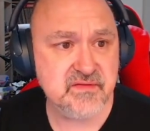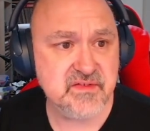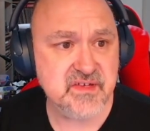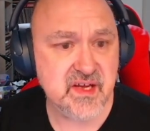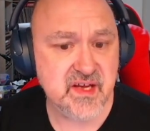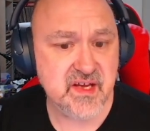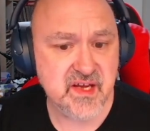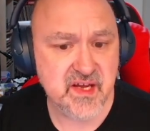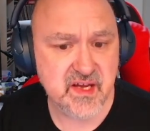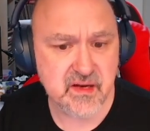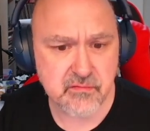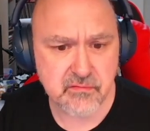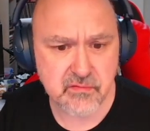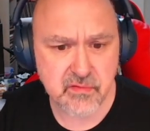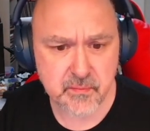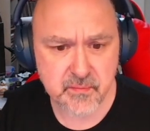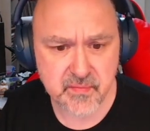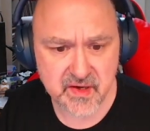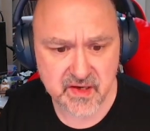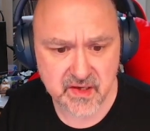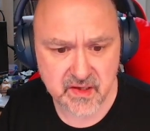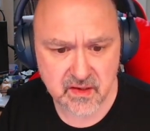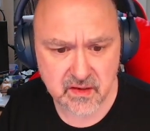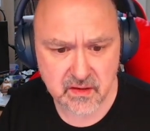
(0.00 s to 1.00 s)
to hit
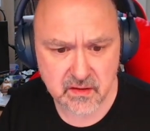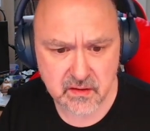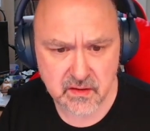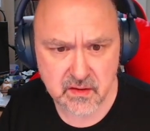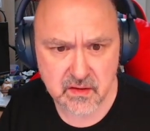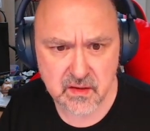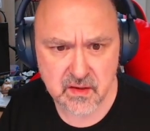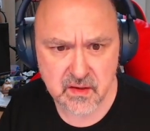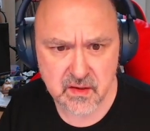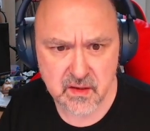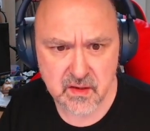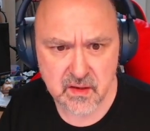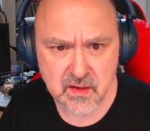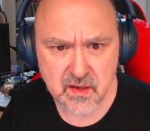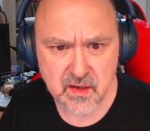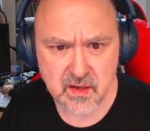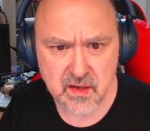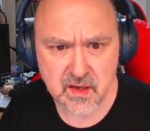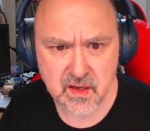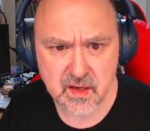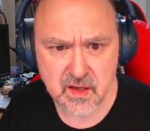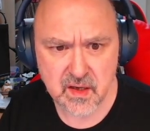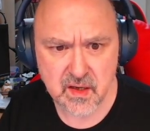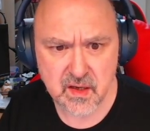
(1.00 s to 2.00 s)
Romina.
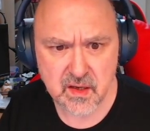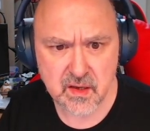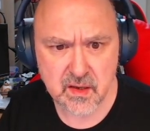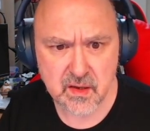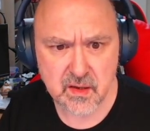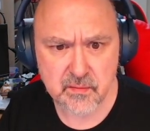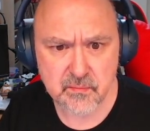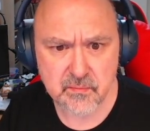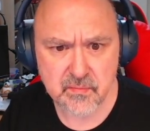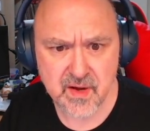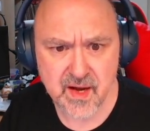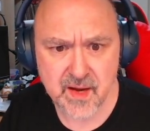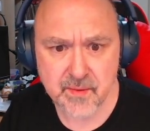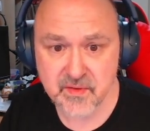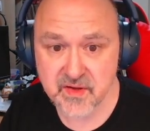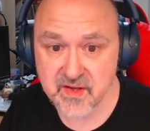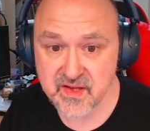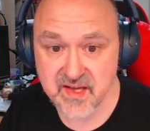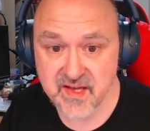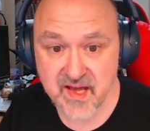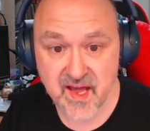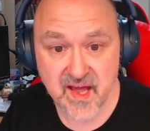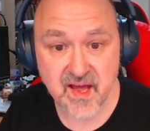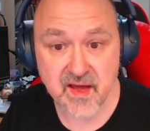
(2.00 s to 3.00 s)

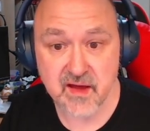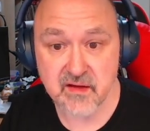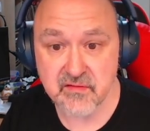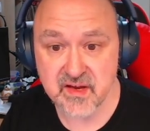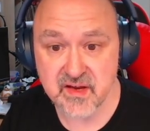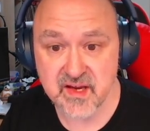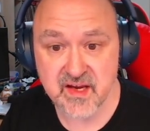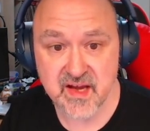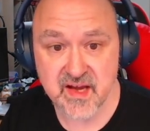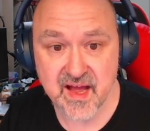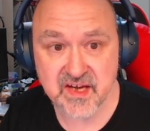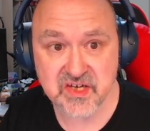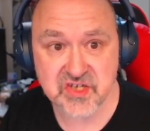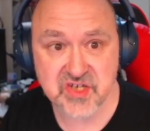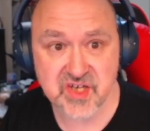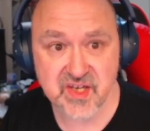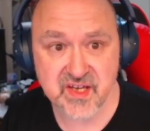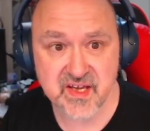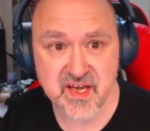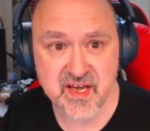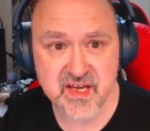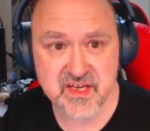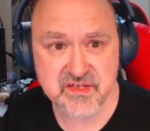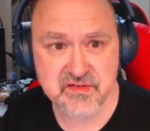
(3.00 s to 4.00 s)
It actually hits